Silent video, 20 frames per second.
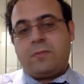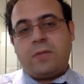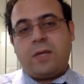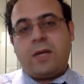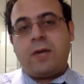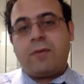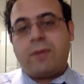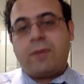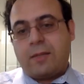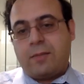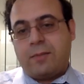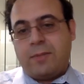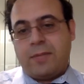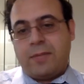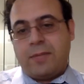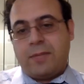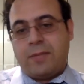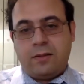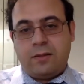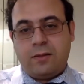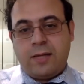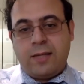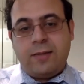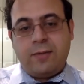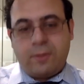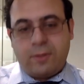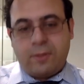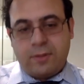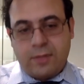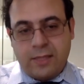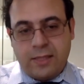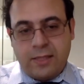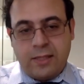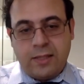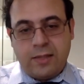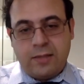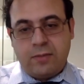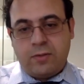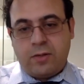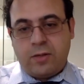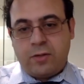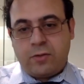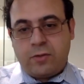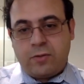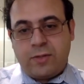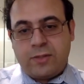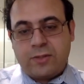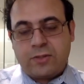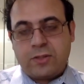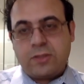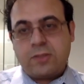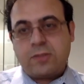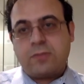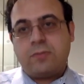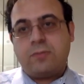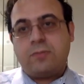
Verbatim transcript: I recommend it. Anyone, any other questions?